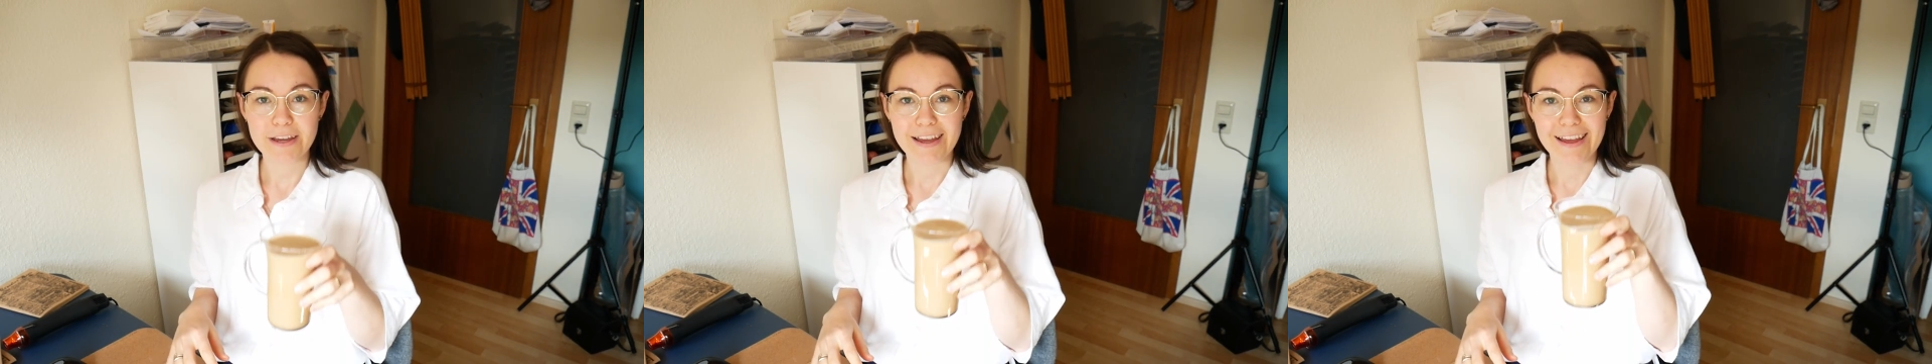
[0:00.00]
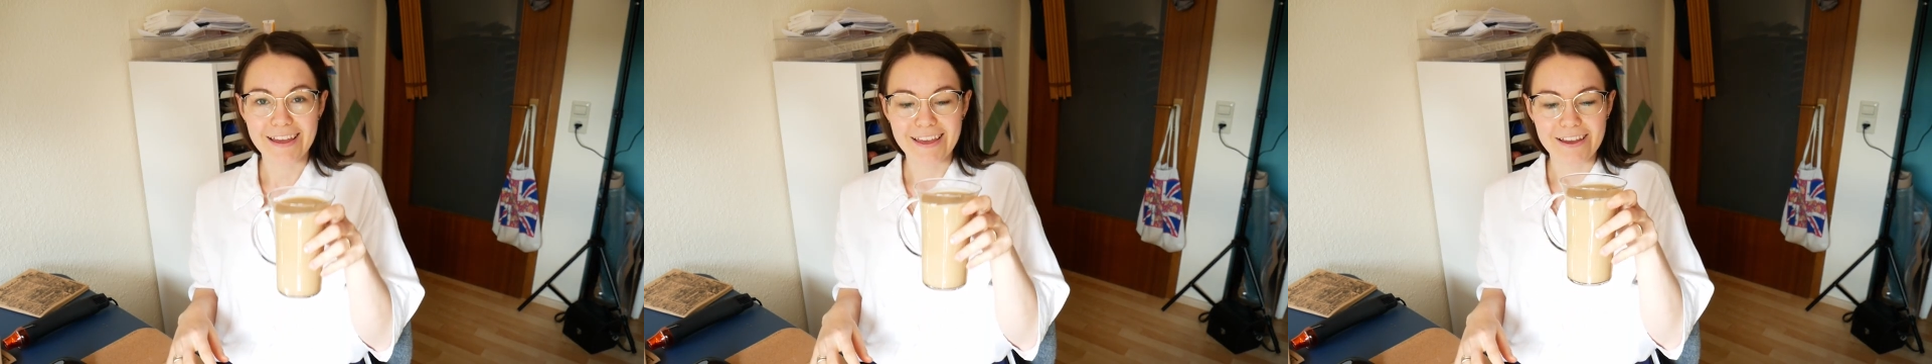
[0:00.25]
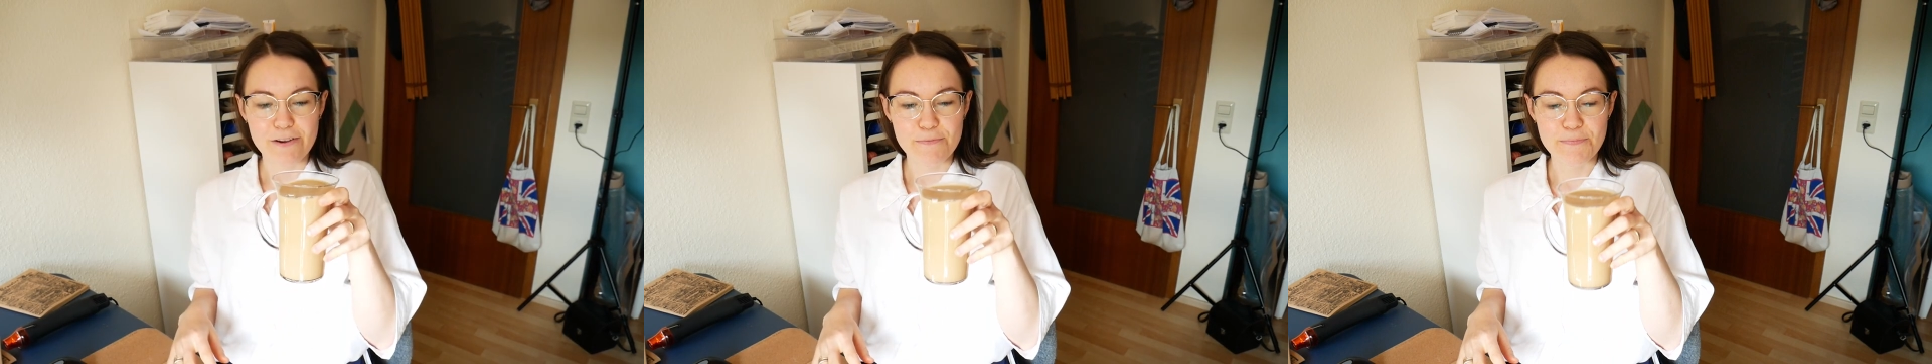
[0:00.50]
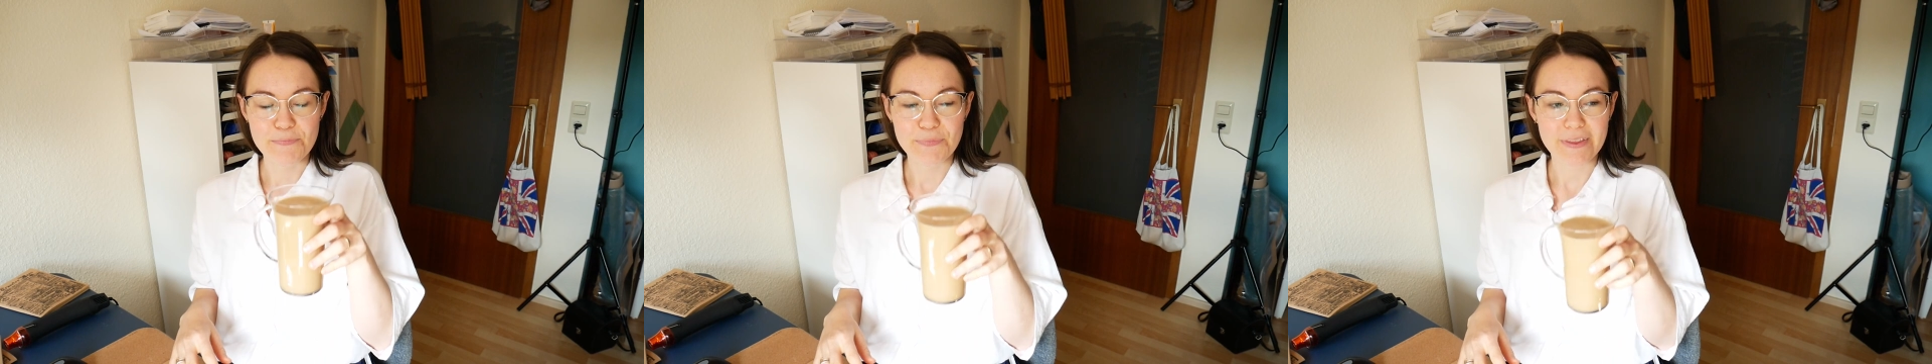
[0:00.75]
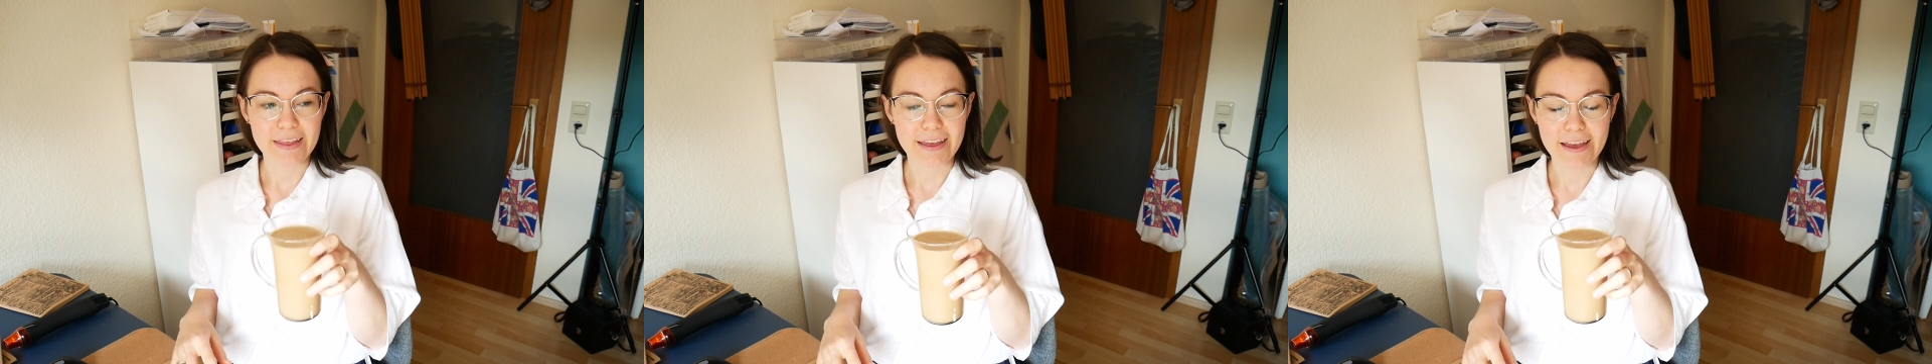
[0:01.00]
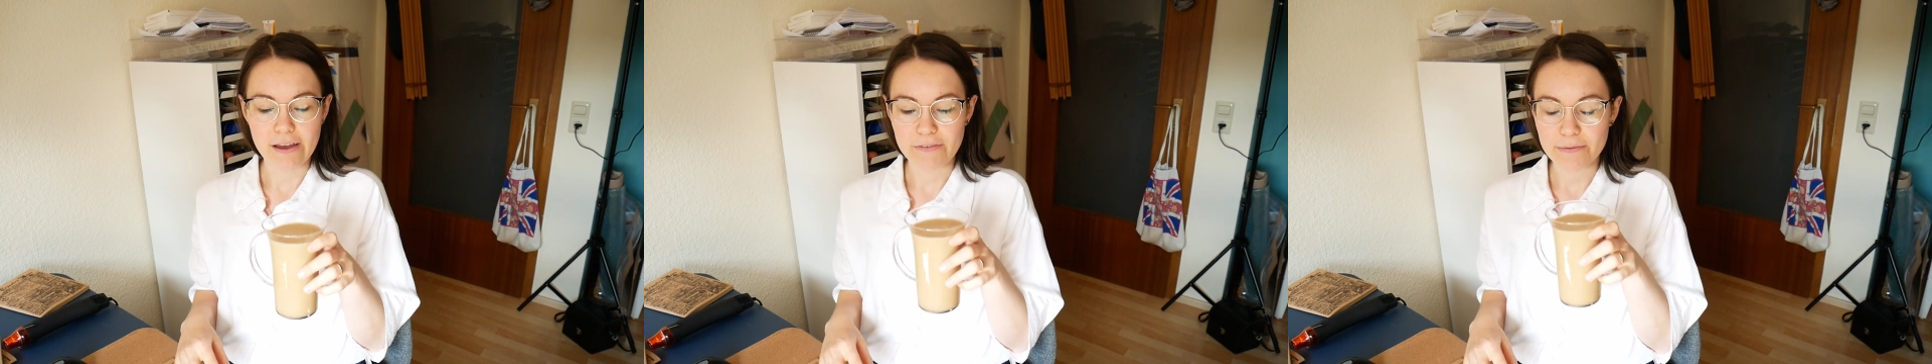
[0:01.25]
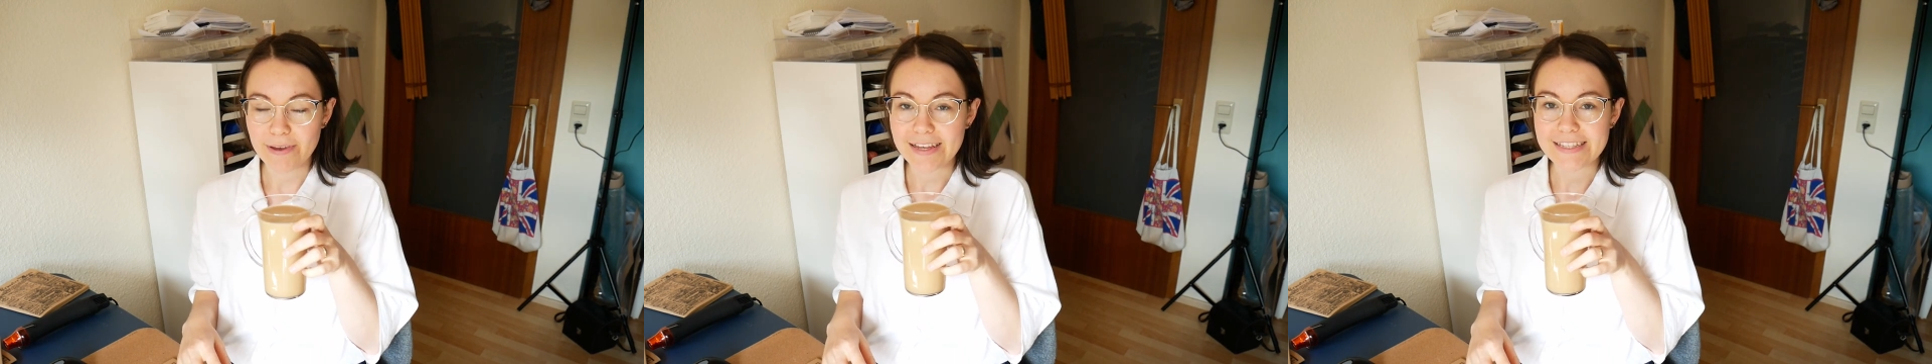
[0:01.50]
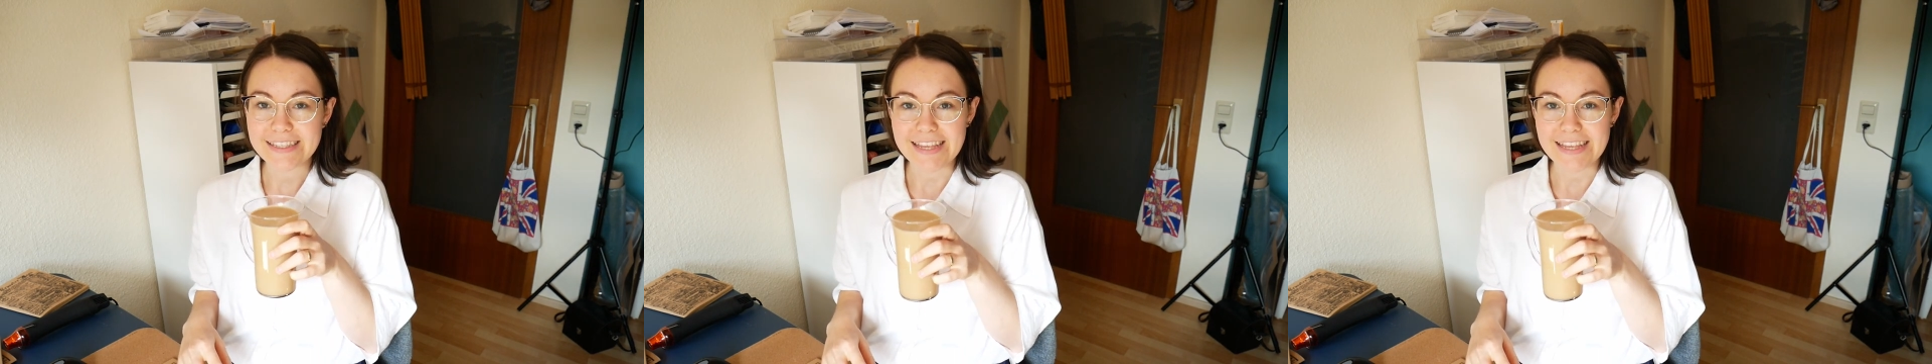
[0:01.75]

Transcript: I am having my